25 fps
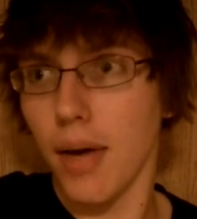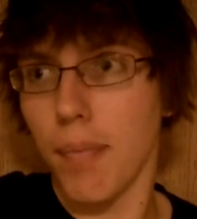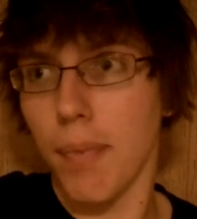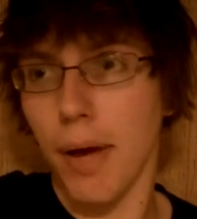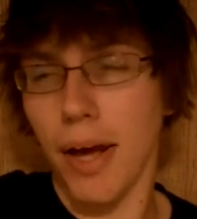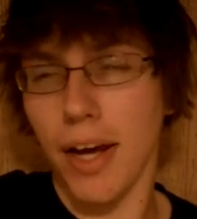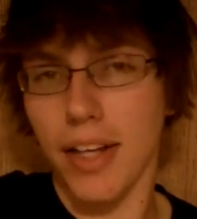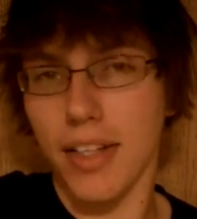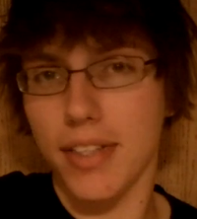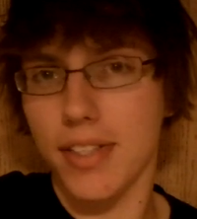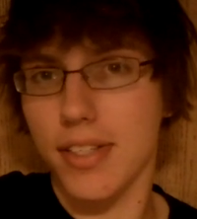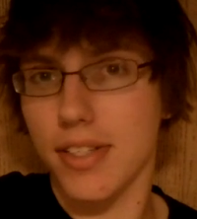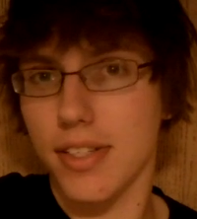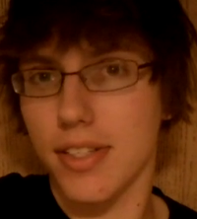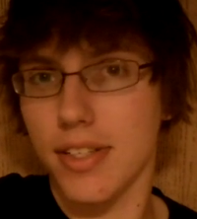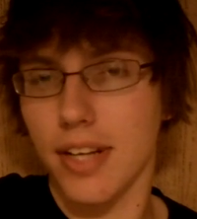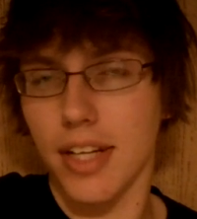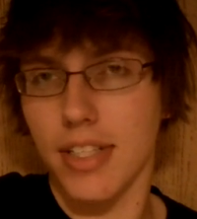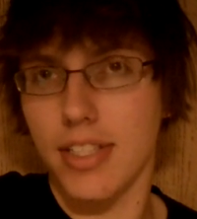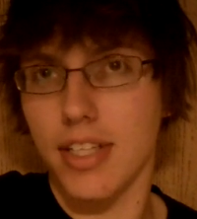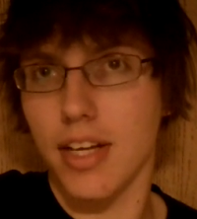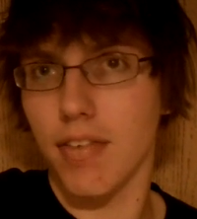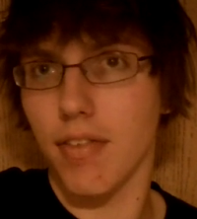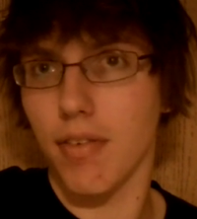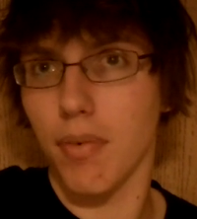Pegasus
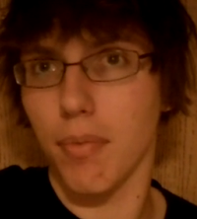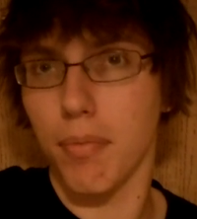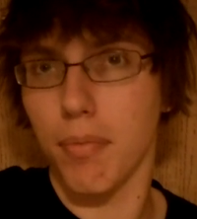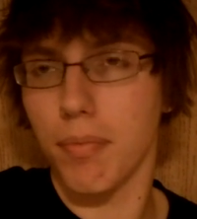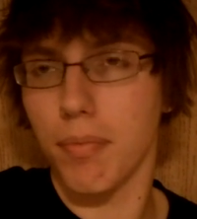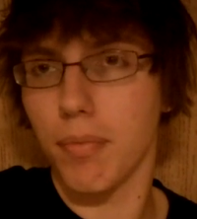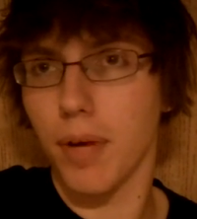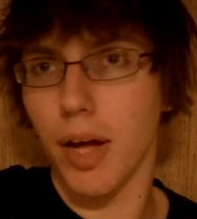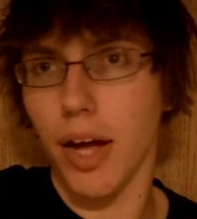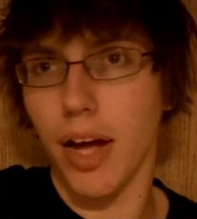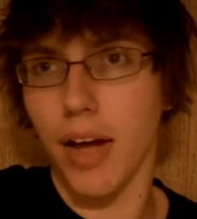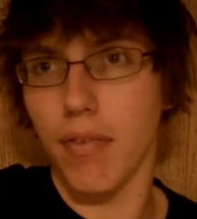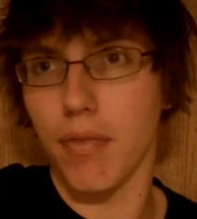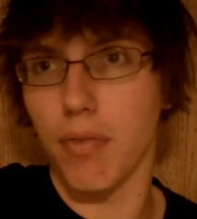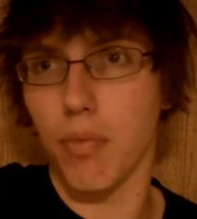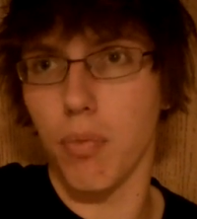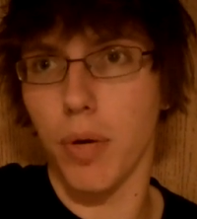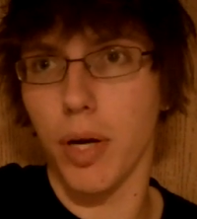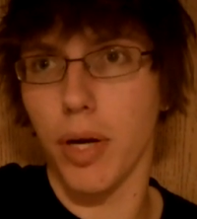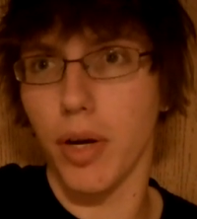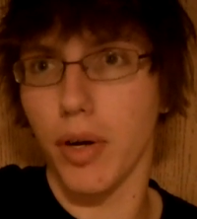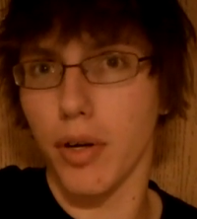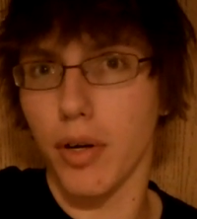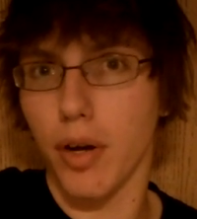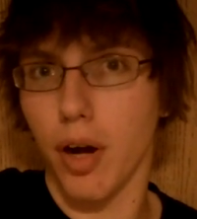Knights have
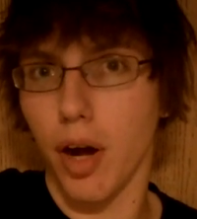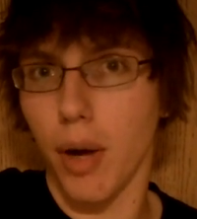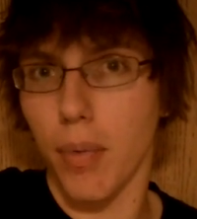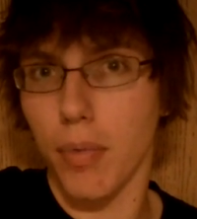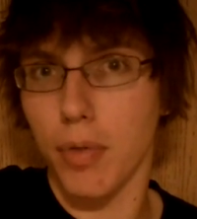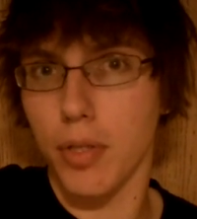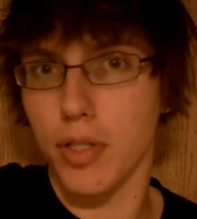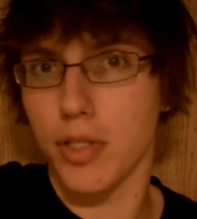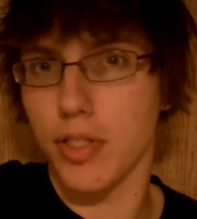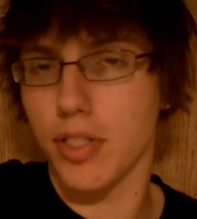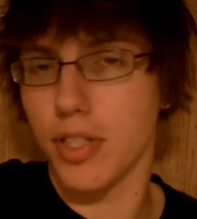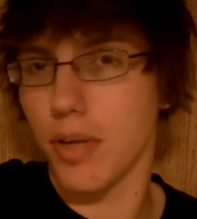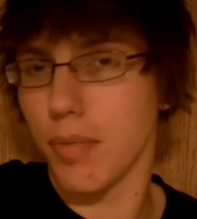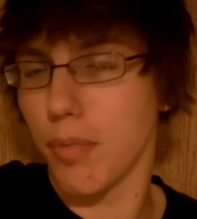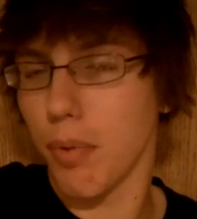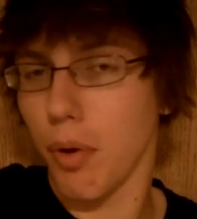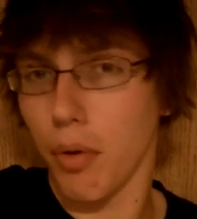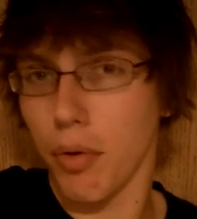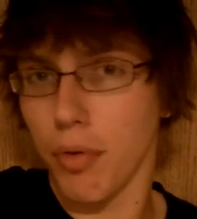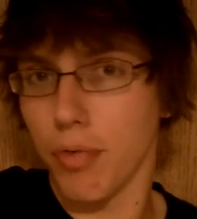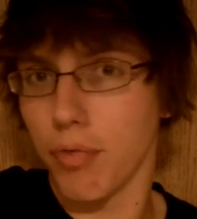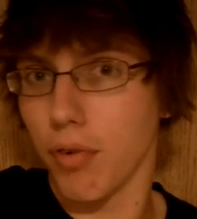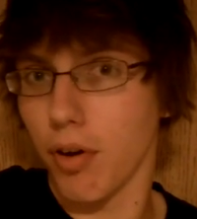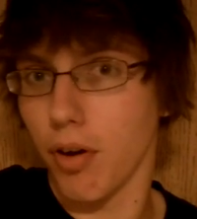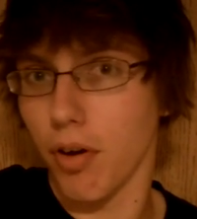weird options that
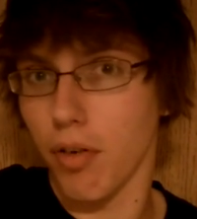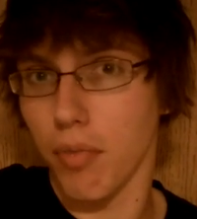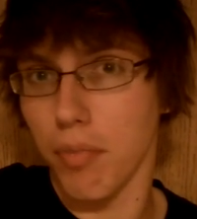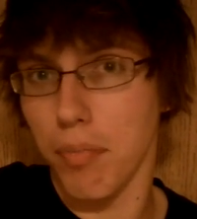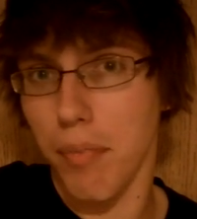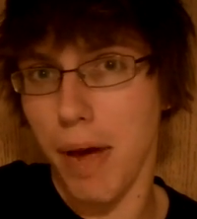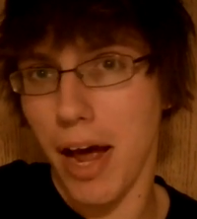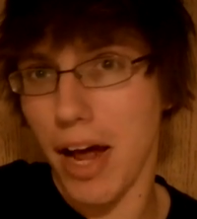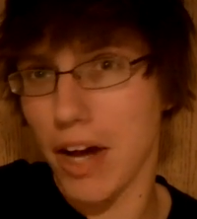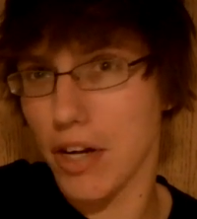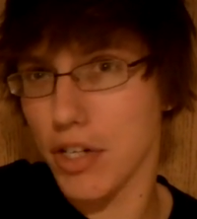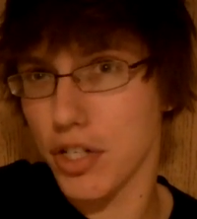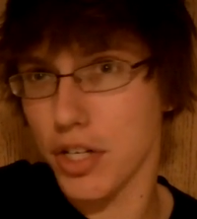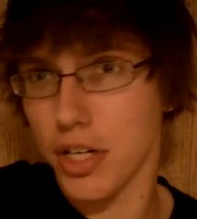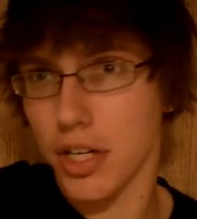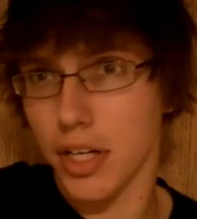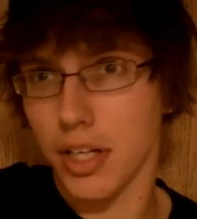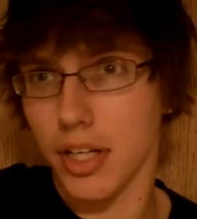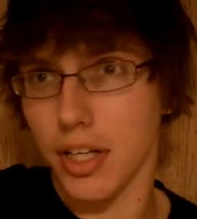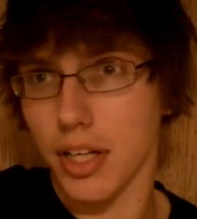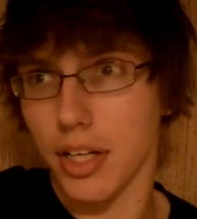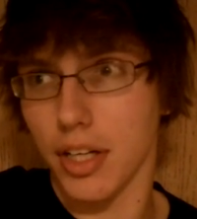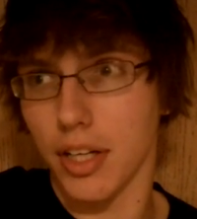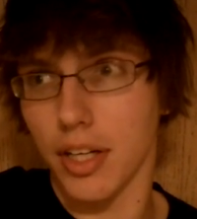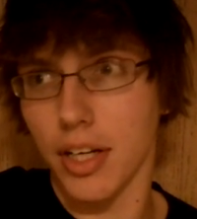both involve
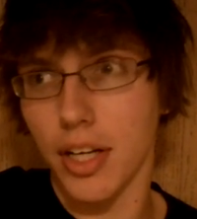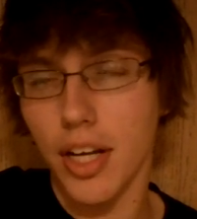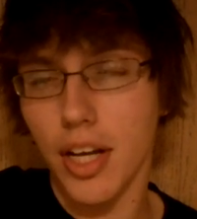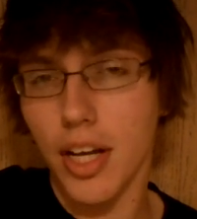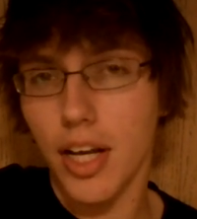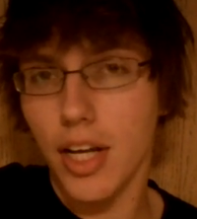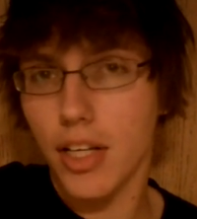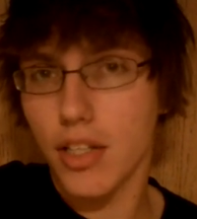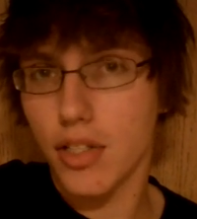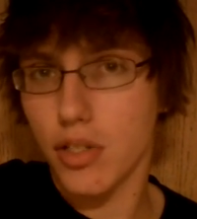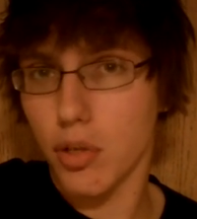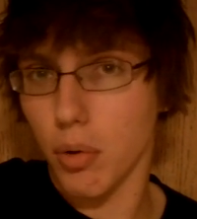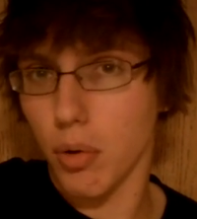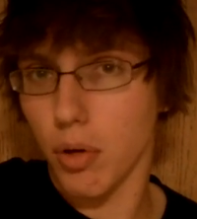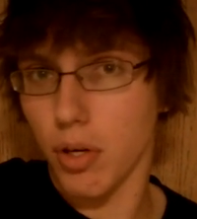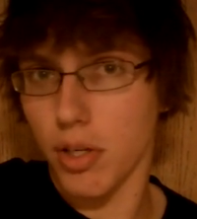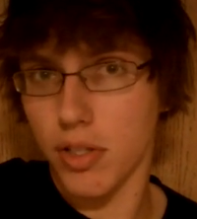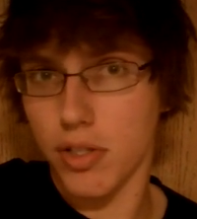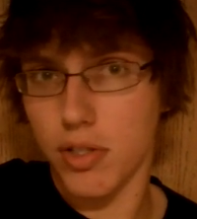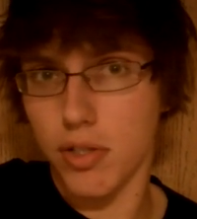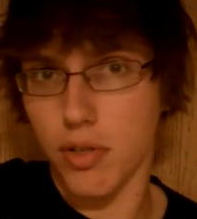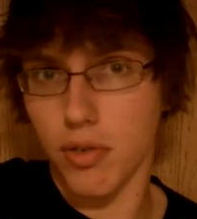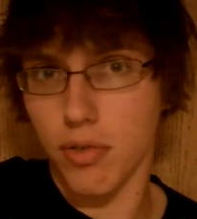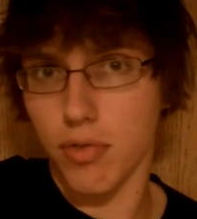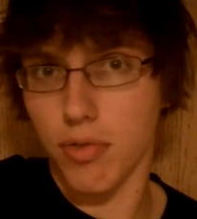magic and so on
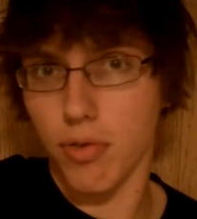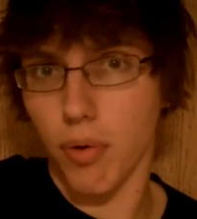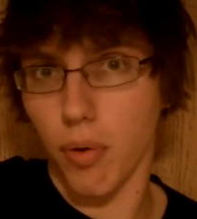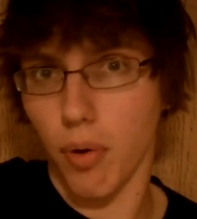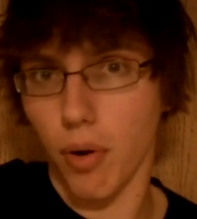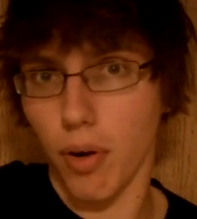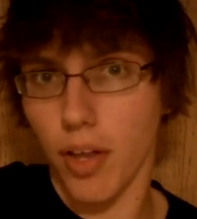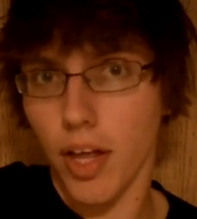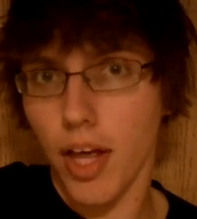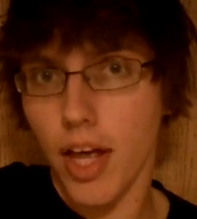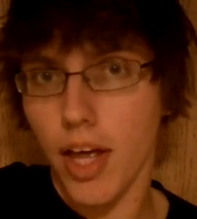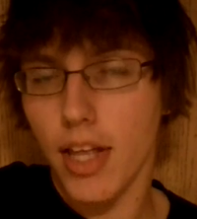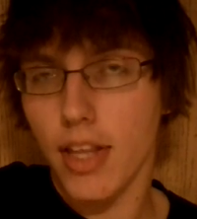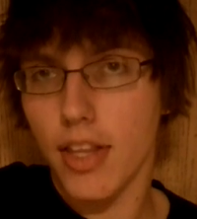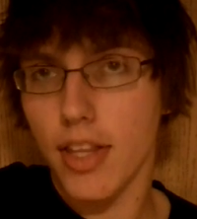and so forth.